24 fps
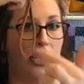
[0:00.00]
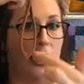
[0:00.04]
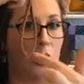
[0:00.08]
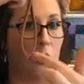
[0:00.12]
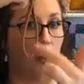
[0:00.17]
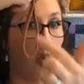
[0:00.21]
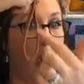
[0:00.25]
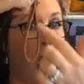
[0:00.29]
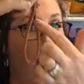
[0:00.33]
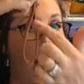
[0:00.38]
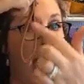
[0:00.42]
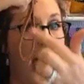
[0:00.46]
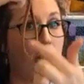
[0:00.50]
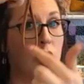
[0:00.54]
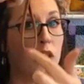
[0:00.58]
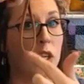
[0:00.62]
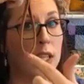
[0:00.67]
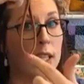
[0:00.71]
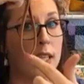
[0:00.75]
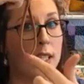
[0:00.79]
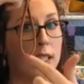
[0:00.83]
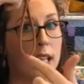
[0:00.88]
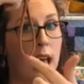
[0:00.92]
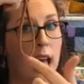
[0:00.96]
has the raw
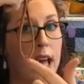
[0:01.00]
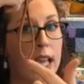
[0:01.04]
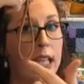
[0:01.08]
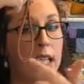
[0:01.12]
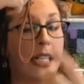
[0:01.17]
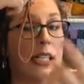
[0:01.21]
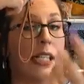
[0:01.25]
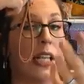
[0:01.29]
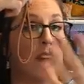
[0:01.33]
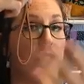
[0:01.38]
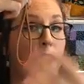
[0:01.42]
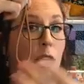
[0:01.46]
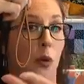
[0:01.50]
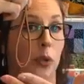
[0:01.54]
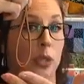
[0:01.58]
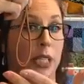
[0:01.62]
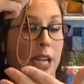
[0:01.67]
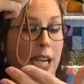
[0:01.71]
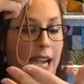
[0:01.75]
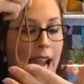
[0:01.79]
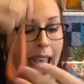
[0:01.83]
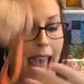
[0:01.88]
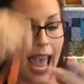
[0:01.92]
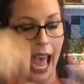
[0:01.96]
edge on the side because I
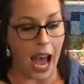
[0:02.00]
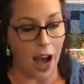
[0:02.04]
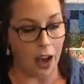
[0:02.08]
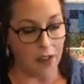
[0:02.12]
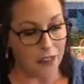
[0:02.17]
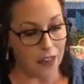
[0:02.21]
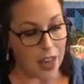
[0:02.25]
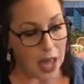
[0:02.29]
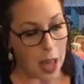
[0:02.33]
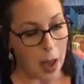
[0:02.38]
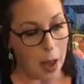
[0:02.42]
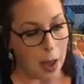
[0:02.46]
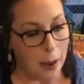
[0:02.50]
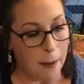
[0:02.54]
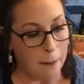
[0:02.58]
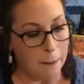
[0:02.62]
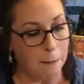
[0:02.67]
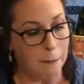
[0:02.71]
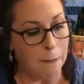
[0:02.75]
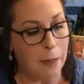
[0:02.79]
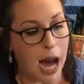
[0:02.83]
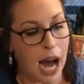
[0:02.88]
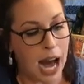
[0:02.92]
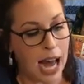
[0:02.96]
folded it in half.
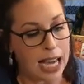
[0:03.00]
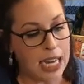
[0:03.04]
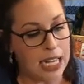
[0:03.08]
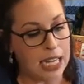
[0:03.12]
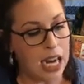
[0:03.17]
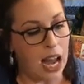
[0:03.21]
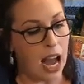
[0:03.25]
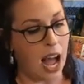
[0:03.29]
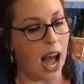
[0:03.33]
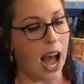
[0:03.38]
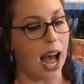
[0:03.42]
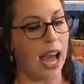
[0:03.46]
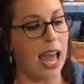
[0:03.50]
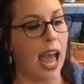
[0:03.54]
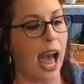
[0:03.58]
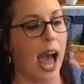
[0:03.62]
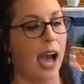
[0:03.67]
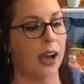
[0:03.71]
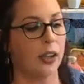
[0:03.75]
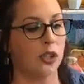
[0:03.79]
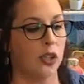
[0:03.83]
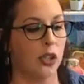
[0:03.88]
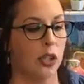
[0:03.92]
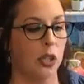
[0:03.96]
Mine, I
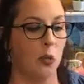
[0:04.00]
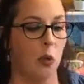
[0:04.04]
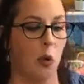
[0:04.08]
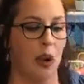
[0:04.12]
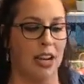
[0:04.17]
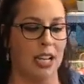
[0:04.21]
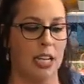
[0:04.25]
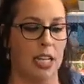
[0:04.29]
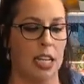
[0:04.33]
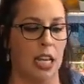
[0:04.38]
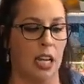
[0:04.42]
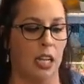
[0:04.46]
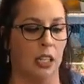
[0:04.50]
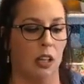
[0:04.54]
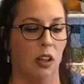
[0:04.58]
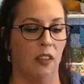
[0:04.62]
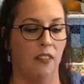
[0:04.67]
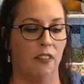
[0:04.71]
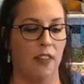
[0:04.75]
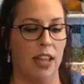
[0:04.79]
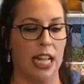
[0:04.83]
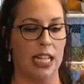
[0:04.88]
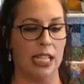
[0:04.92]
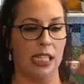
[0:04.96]
actually wanted to get a
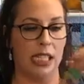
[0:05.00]
little